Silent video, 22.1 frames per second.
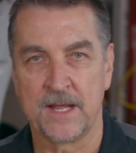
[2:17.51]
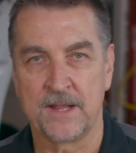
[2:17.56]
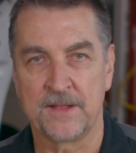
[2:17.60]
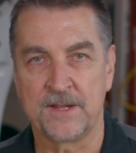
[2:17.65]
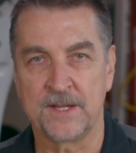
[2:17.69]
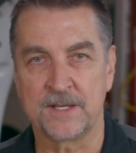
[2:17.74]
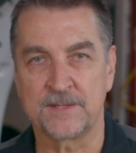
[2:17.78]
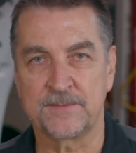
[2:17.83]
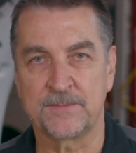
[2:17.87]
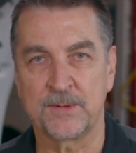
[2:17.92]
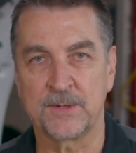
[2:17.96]

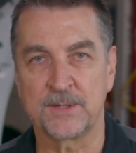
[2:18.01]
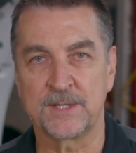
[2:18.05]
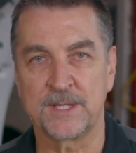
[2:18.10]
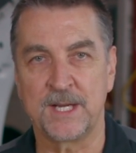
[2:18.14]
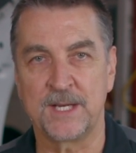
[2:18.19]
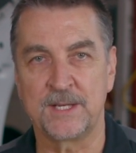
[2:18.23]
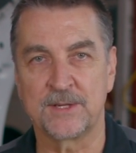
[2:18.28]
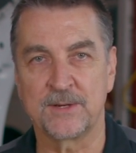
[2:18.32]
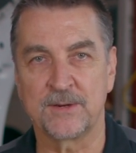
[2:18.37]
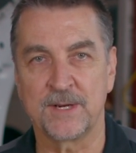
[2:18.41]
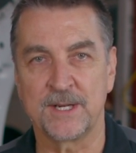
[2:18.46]
This
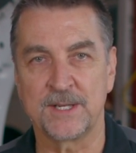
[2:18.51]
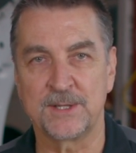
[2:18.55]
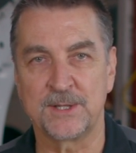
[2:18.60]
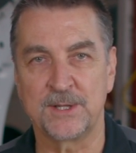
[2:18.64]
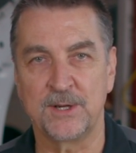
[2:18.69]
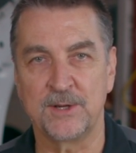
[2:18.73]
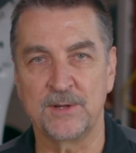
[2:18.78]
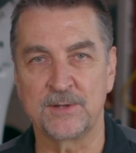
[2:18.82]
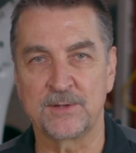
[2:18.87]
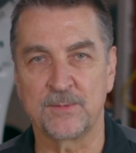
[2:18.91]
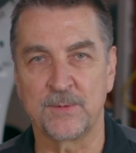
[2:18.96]
procedure is
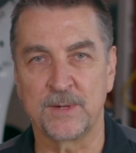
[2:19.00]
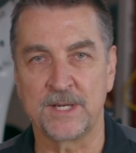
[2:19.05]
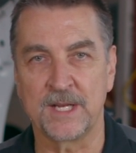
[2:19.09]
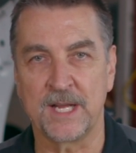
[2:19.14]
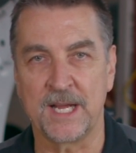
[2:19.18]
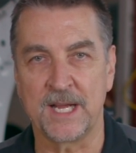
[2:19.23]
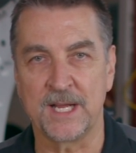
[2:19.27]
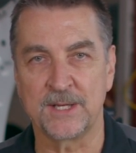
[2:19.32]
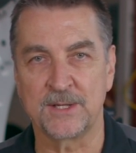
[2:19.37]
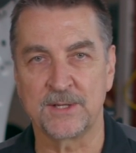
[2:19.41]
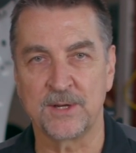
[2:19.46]
used when
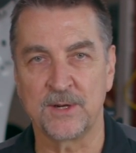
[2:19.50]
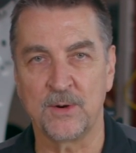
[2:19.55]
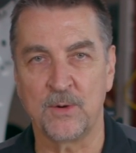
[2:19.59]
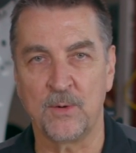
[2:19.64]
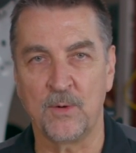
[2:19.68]
the engine